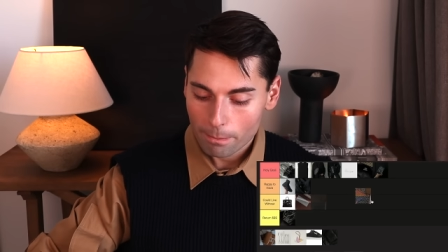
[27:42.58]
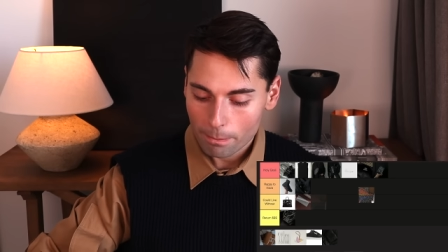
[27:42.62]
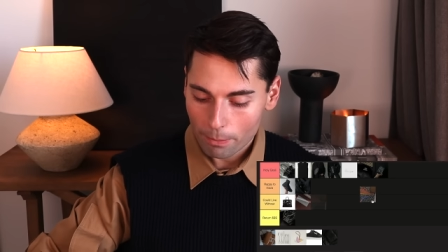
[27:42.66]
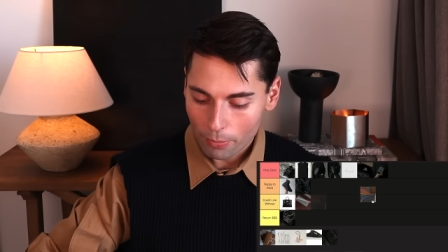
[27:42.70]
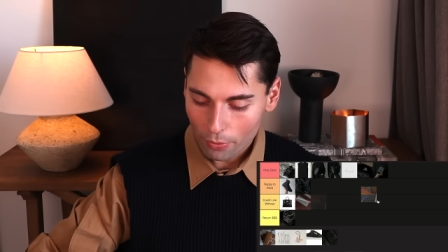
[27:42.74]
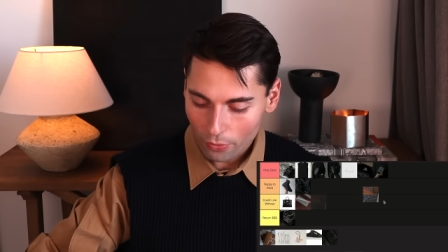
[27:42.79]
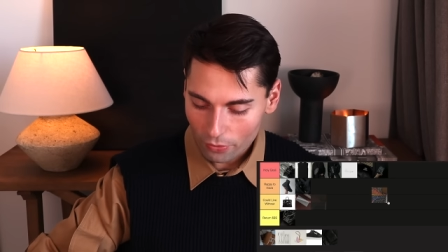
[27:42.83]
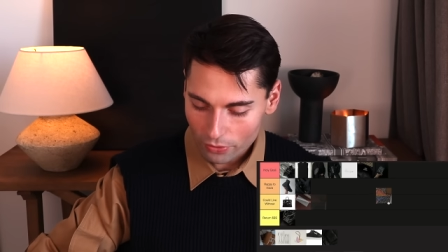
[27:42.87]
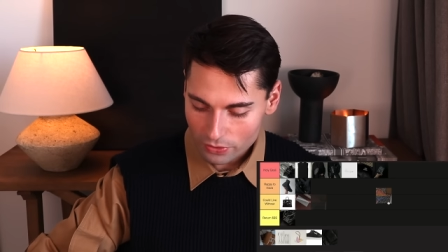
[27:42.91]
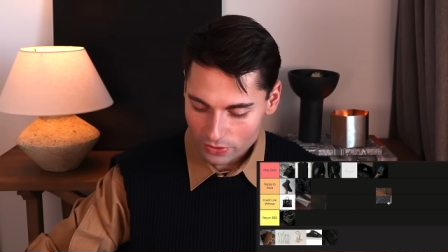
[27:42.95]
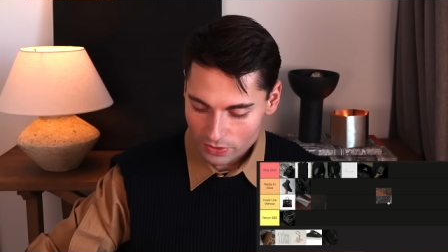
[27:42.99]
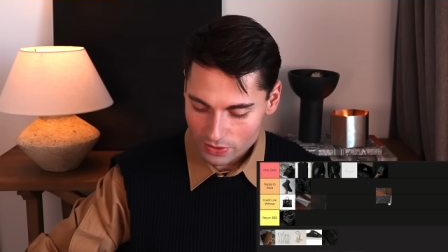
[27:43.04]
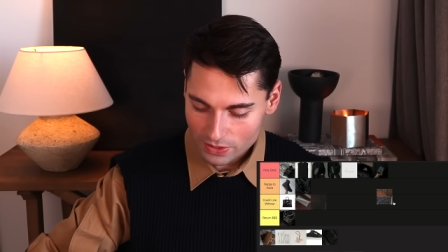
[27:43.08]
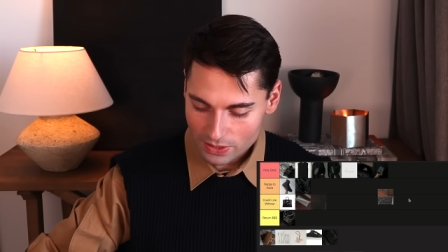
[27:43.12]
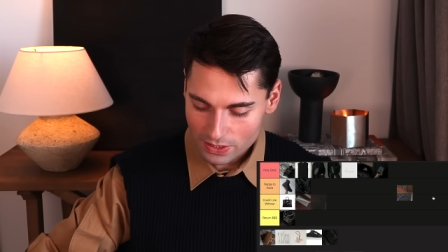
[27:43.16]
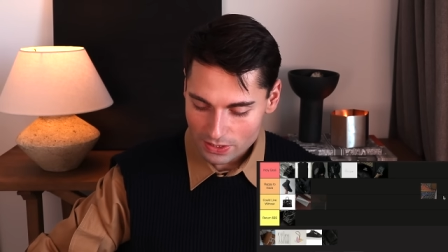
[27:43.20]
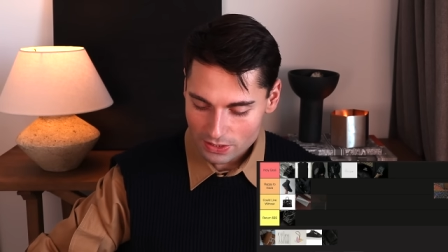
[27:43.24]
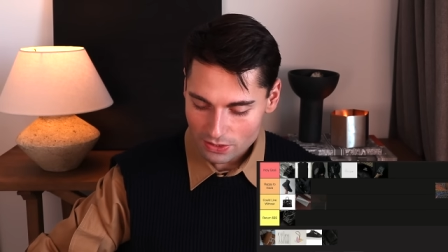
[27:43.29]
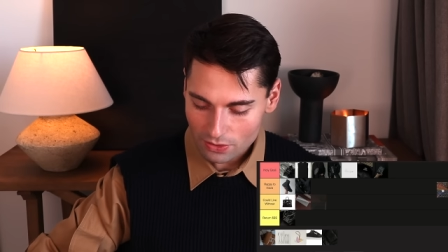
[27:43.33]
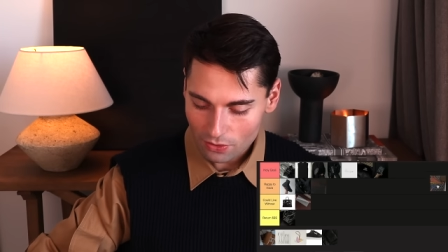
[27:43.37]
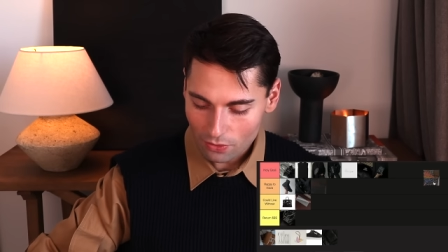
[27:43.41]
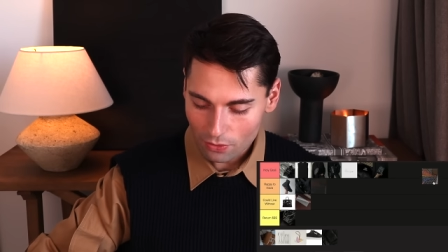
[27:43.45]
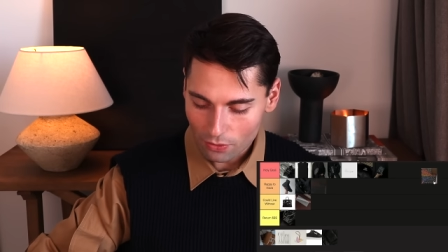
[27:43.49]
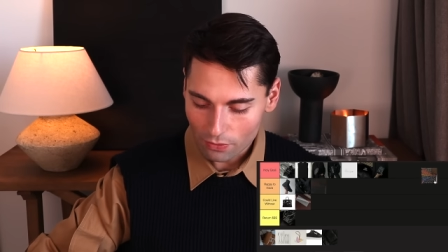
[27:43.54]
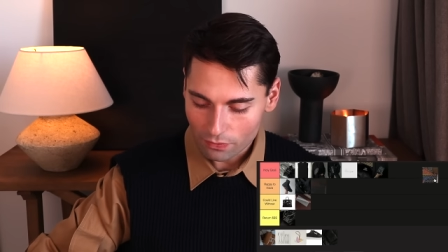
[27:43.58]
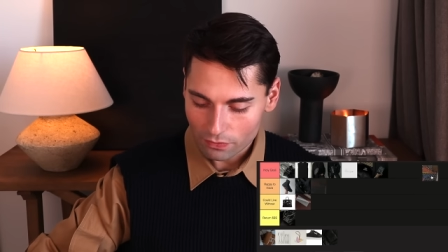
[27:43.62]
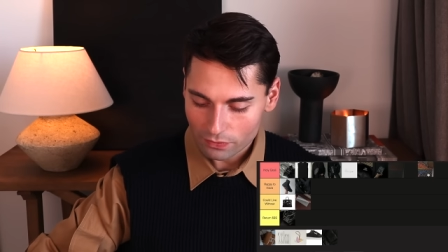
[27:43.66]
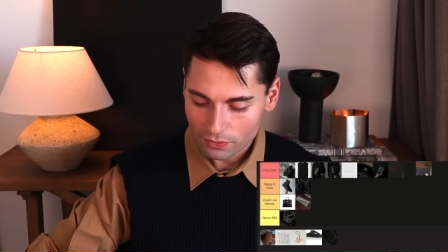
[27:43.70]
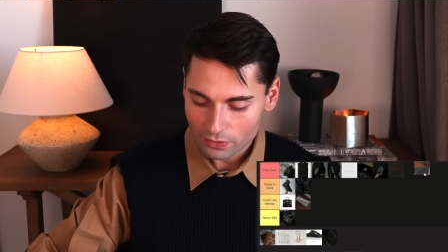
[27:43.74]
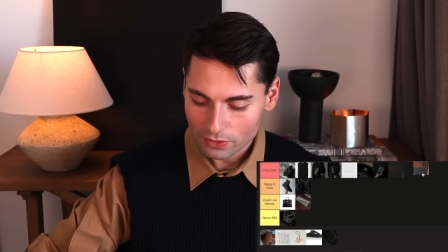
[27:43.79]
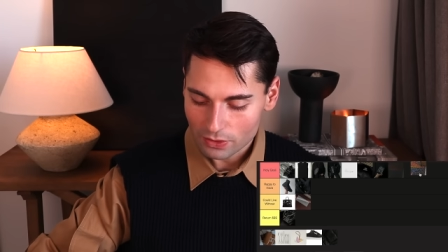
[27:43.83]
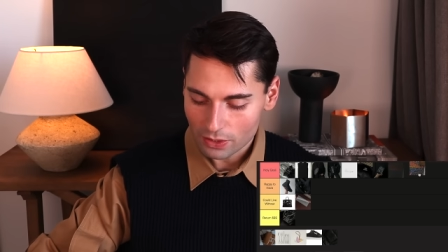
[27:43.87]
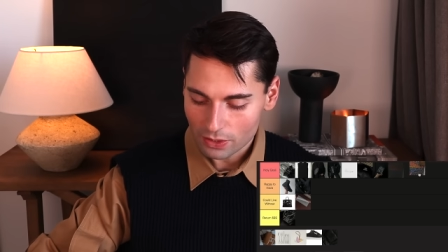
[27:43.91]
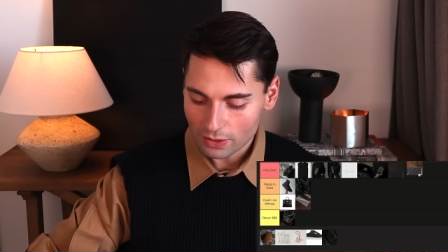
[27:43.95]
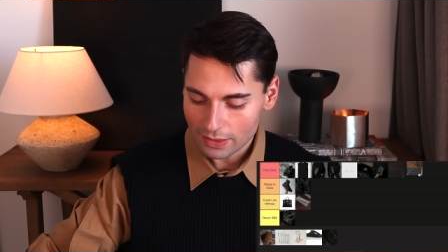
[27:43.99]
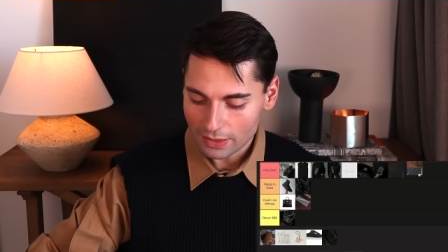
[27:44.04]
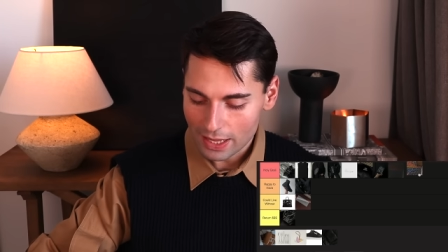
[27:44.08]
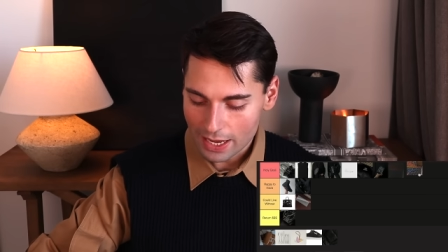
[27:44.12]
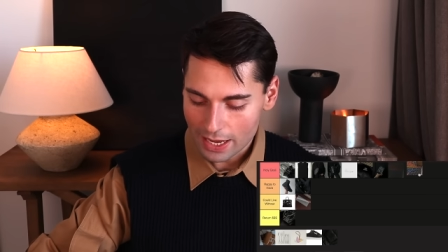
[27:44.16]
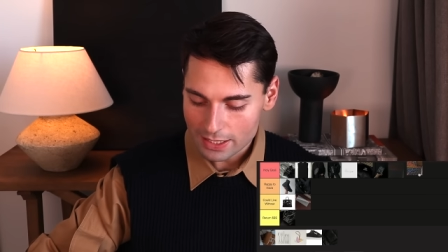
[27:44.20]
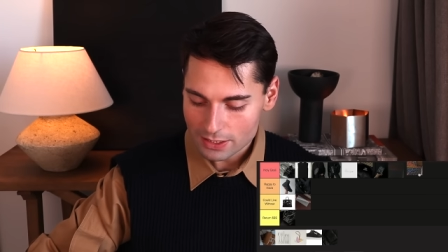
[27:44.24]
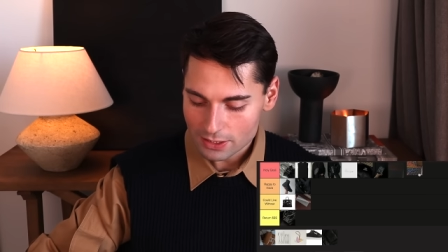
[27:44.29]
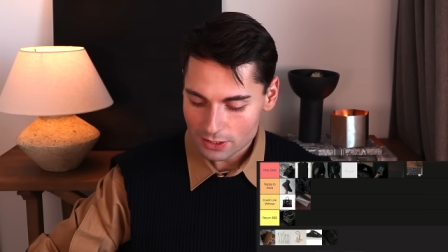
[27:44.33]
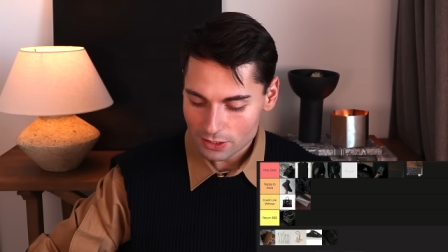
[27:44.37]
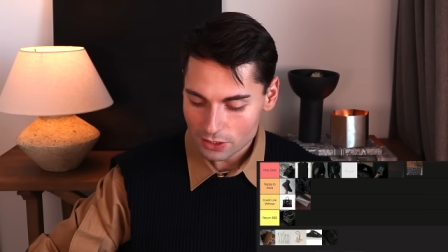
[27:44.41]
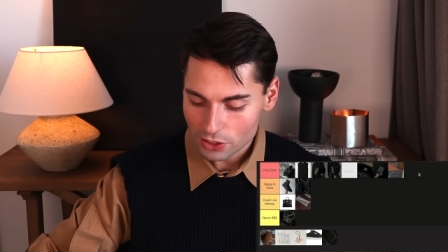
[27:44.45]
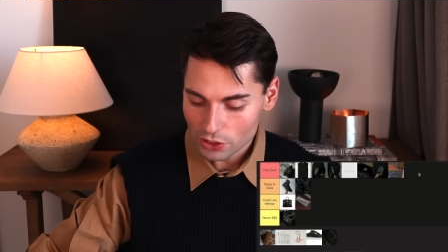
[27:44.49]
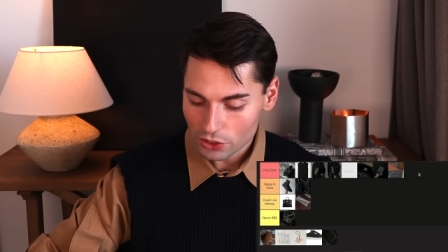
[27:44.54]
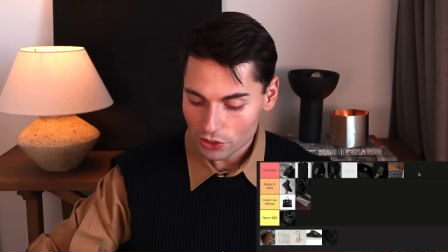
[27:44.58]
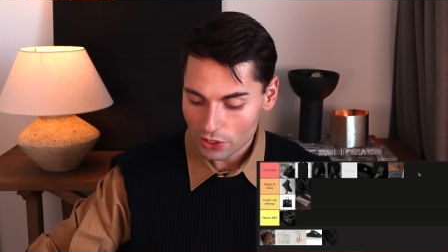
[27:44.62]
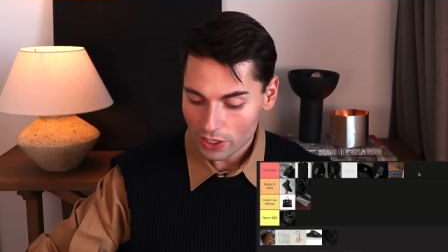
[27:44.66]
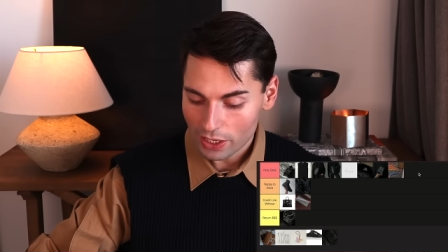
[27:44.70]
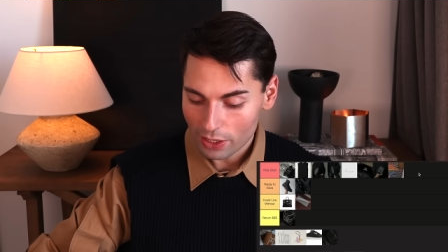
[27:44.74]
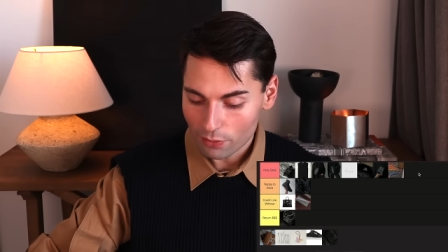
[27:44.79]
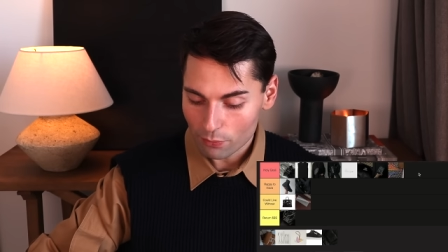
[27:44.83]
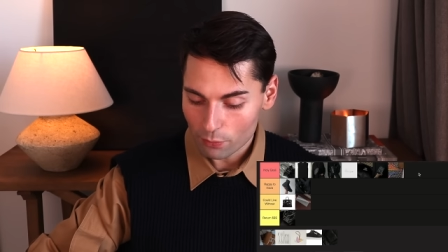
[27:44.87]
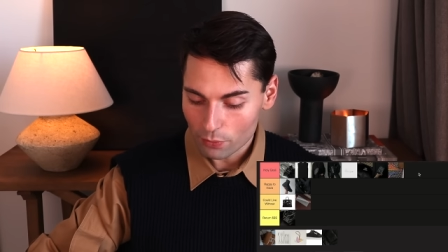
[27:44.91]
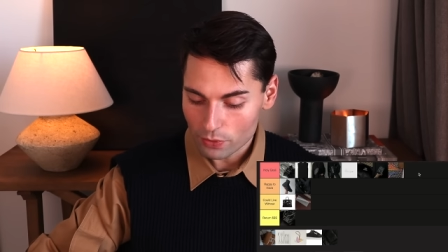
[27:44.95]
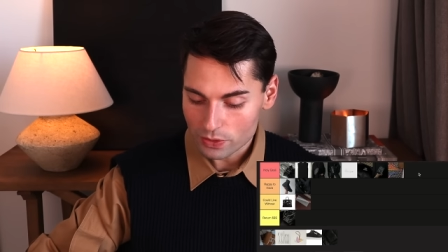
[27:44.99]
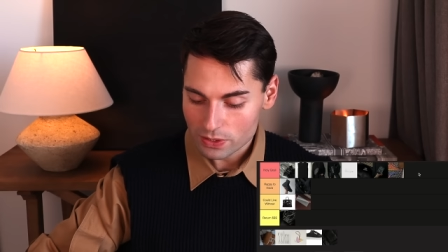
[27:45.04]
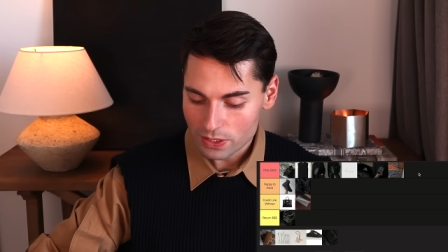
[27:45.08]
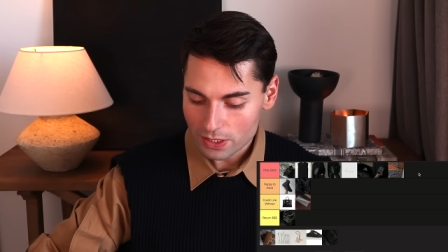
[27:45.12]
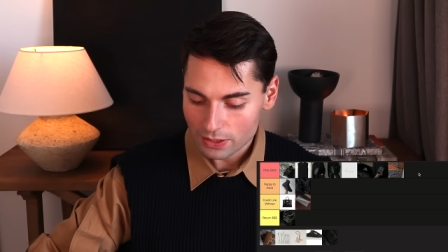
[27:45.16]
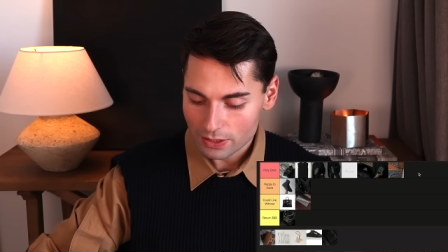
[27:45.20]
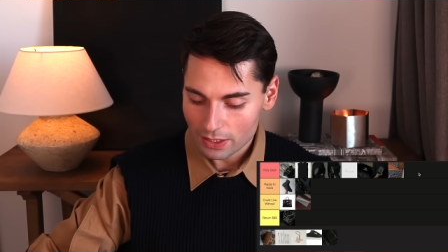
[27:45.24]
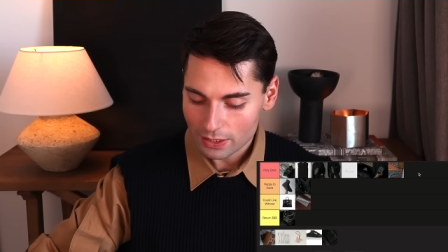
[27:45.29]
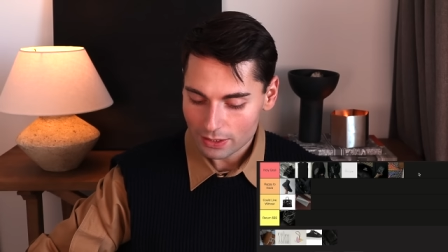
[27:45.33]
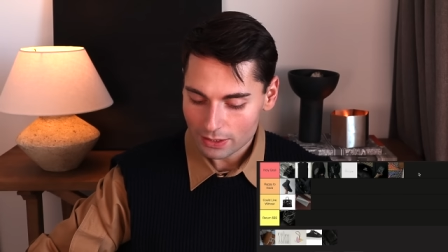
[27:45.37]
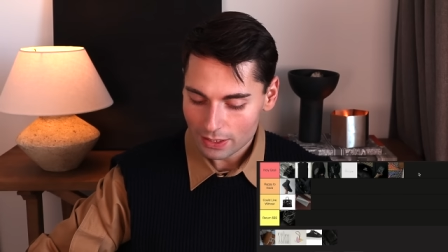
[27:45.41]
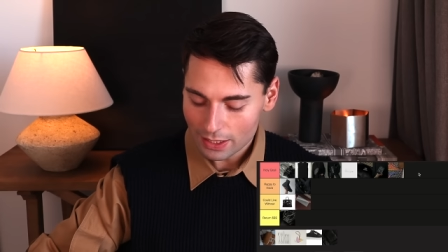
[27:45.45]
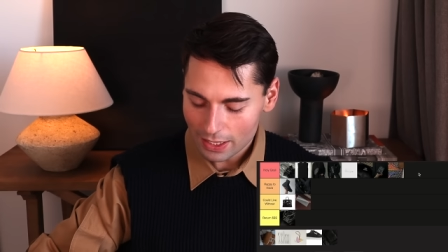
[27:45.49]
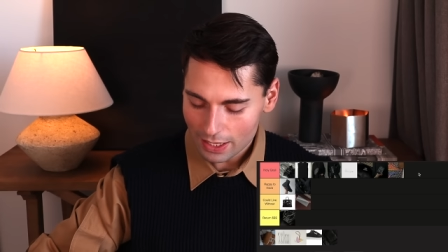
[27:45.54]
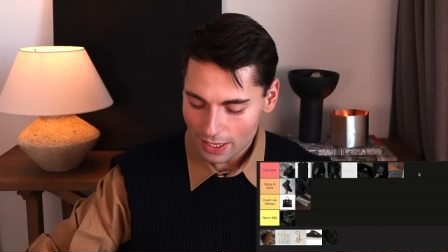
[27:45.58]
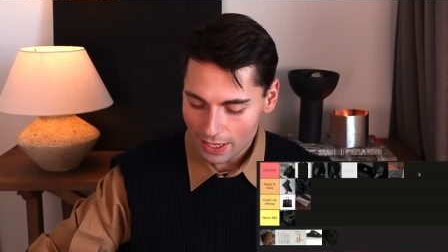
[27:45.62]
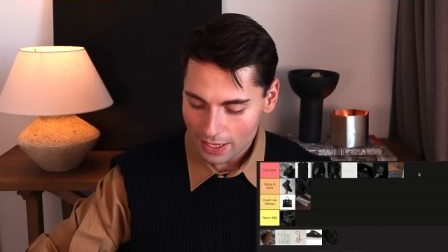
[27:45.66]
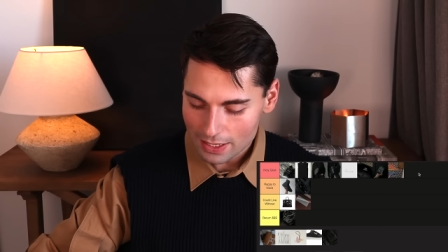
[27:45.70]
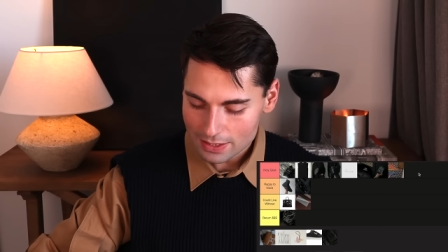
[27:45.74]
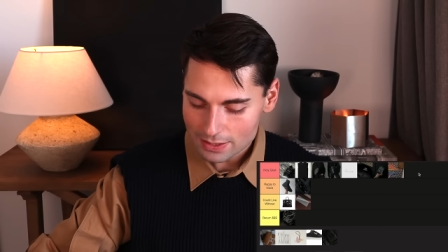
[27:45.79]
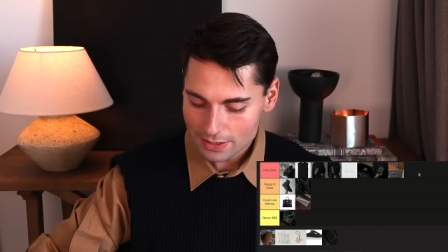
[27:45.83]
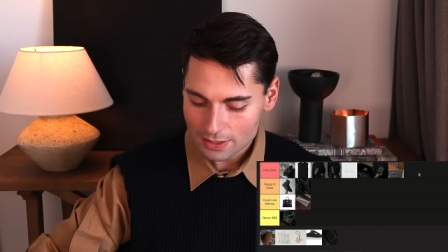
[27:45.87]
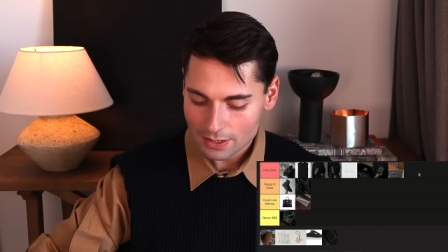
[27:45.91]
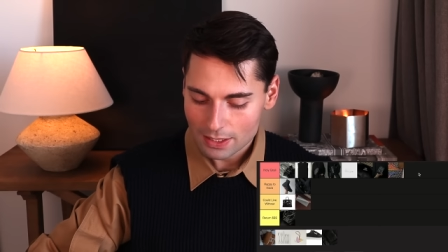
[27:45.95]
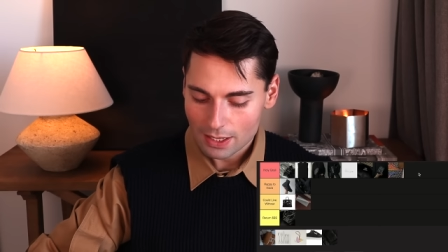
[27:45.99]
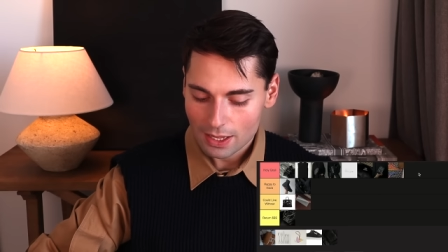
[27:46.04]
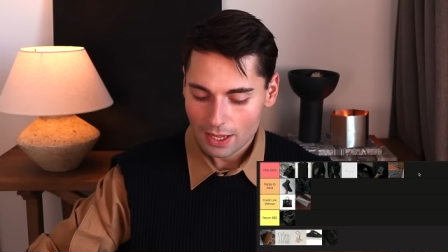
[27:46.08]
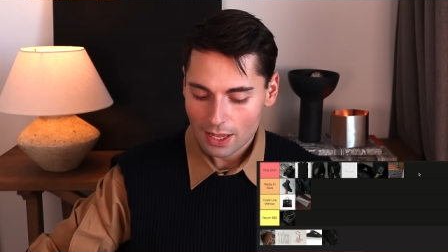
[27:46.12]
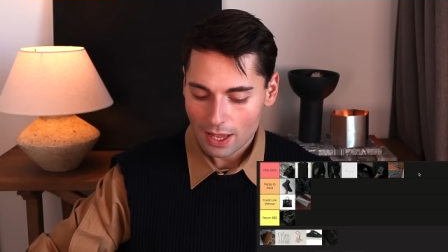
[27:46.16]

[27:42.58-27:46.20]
purchases of the last year and I would say that it is